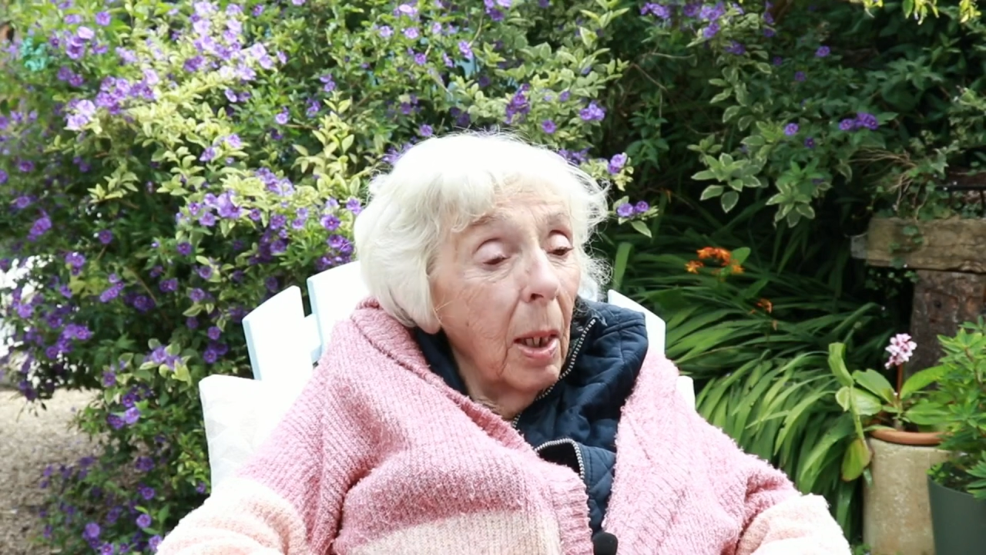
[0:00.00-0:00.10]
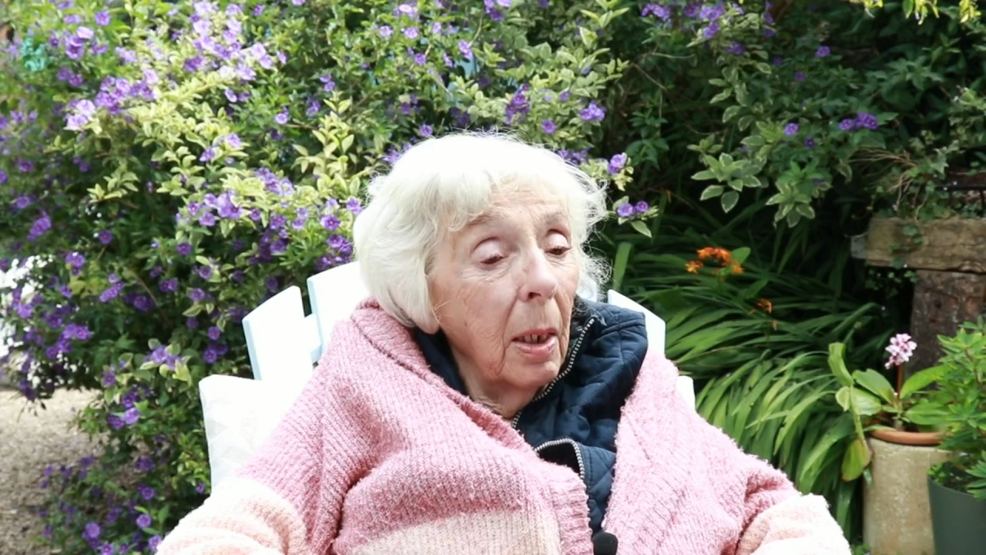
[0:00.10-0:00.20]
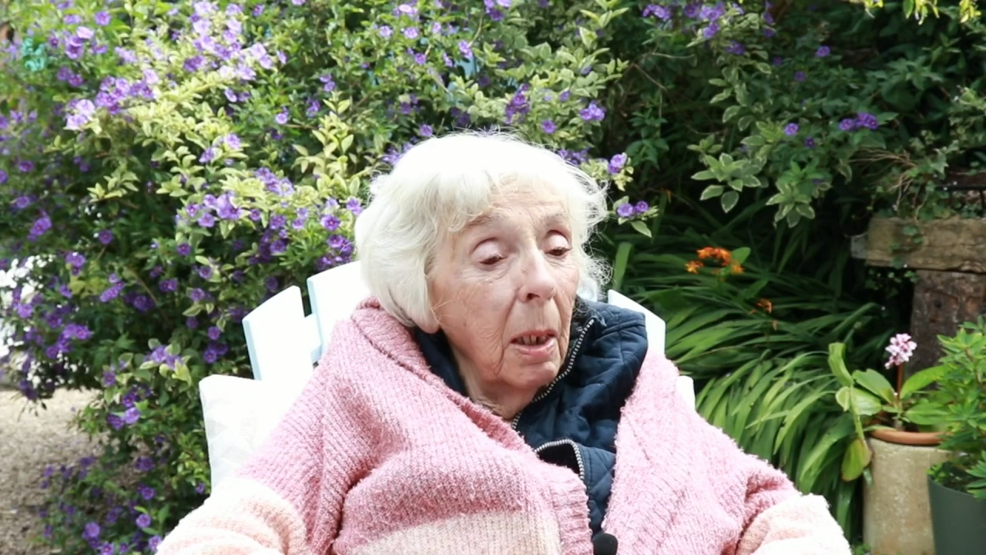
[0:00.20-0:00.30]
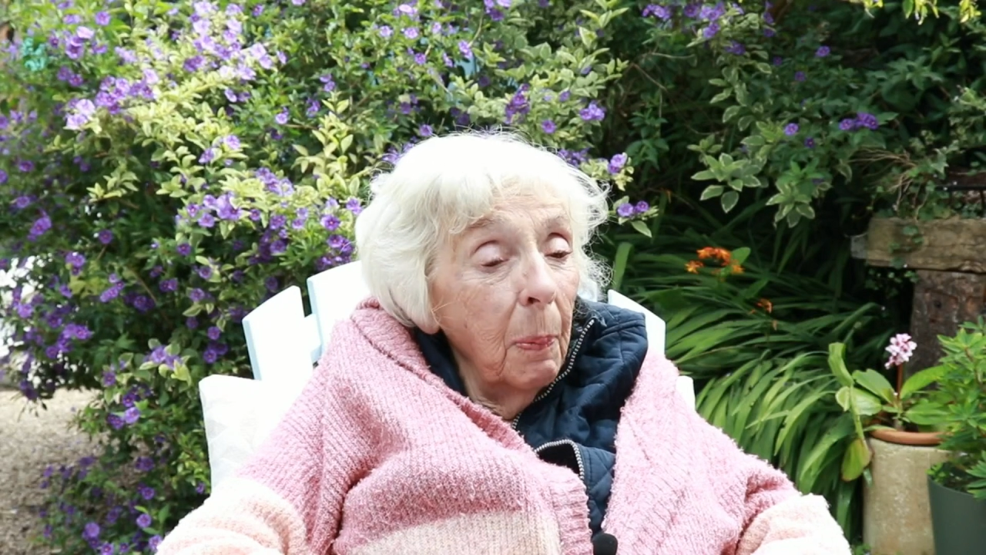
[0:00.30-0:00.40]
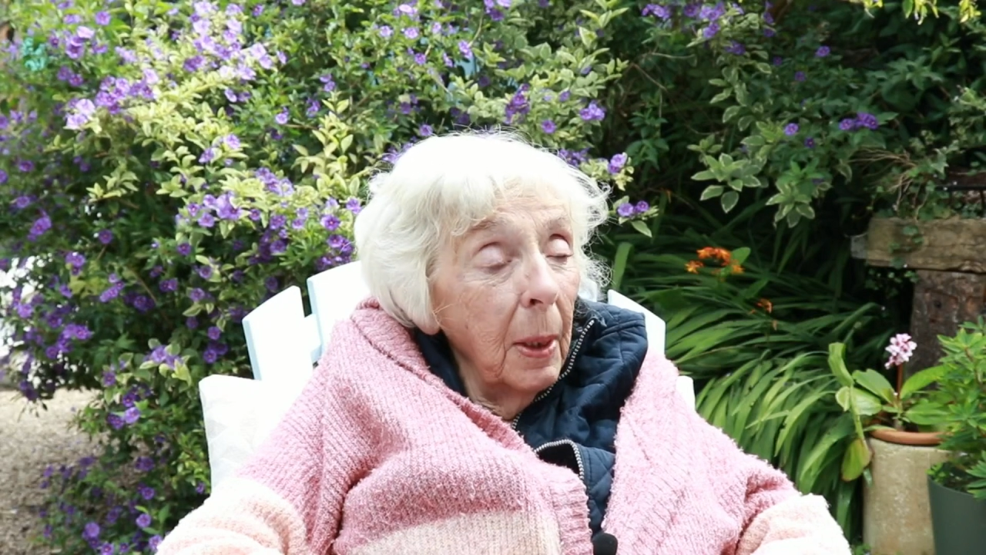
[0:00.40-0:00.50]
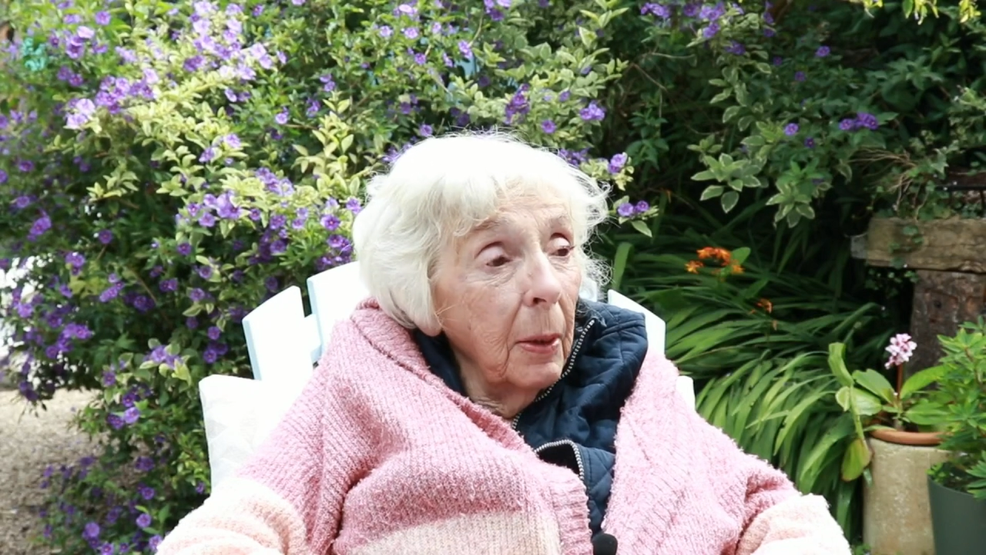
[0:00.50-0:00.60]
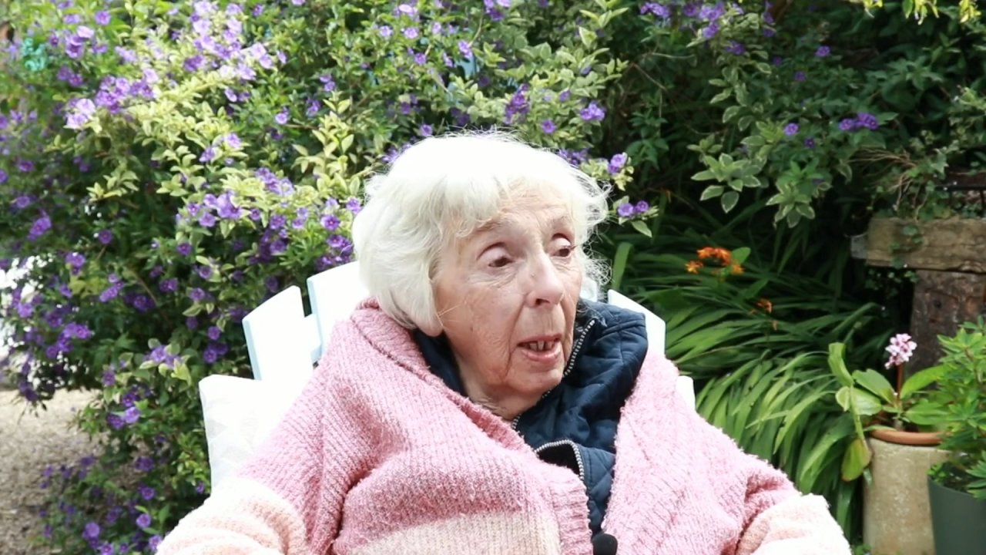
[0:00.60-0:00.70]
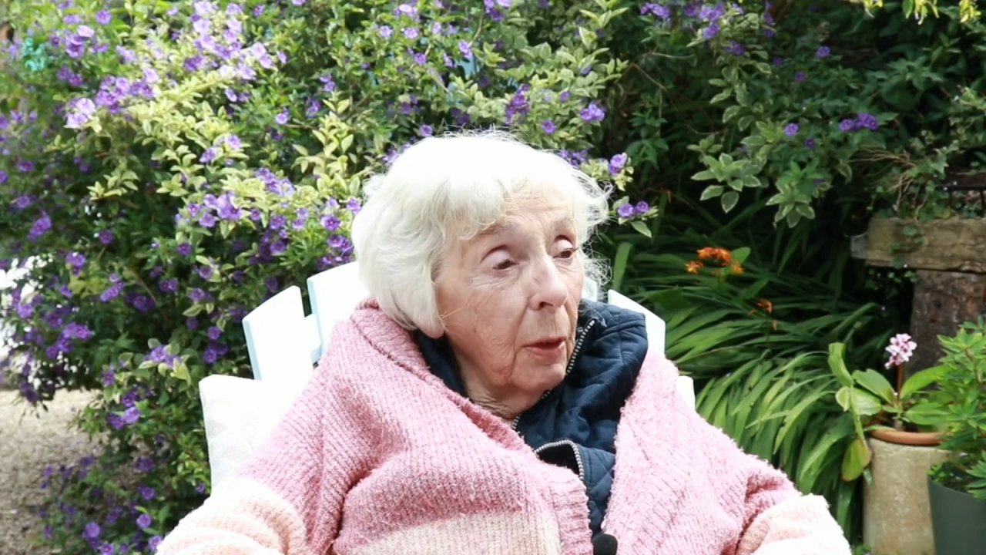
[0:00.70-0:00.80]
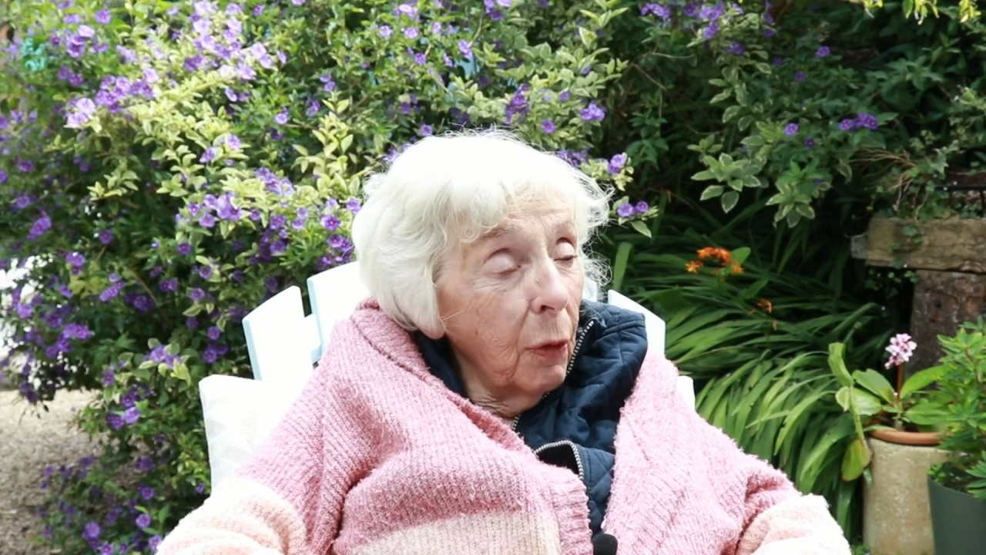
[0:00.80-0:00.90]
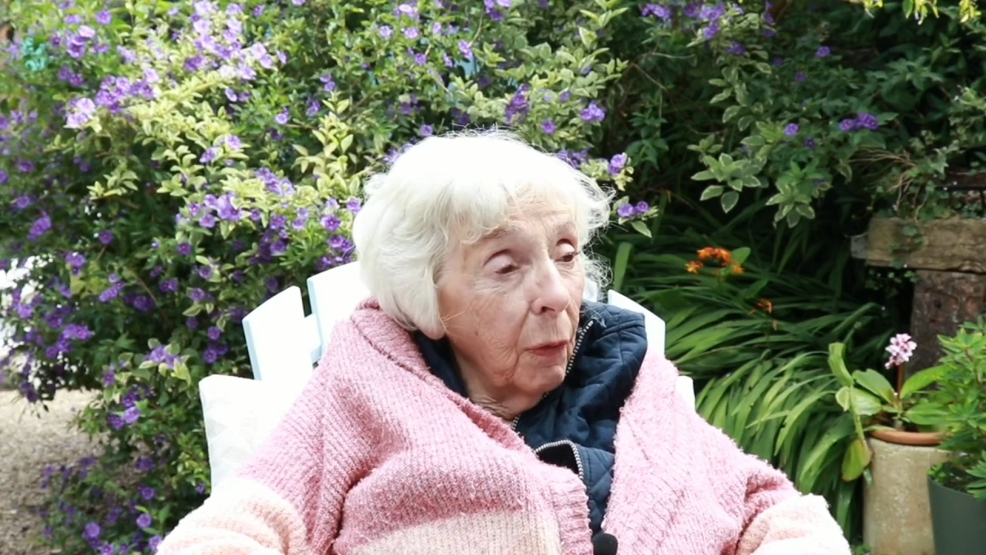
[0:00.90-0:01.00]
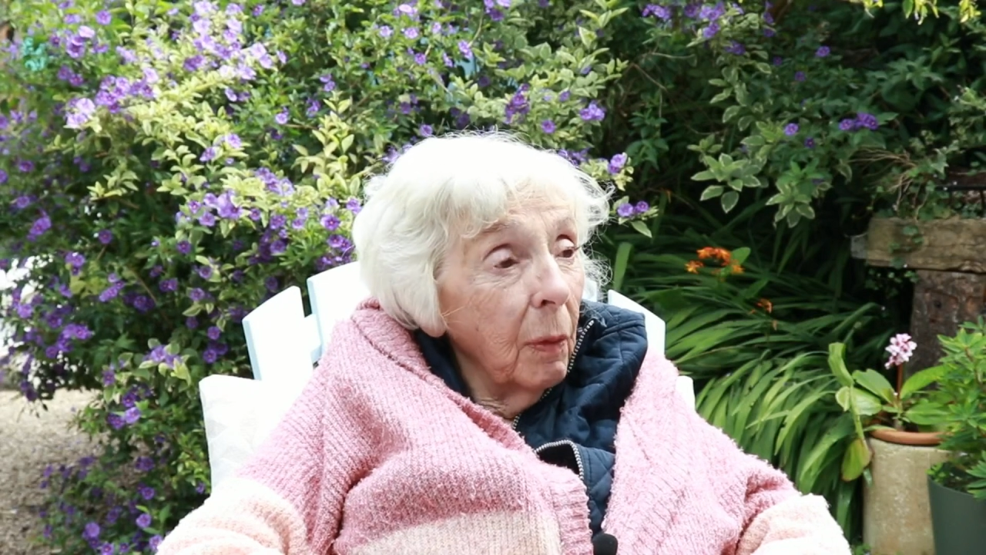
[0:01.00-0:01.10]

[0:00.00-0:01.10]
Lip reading: Well, he built that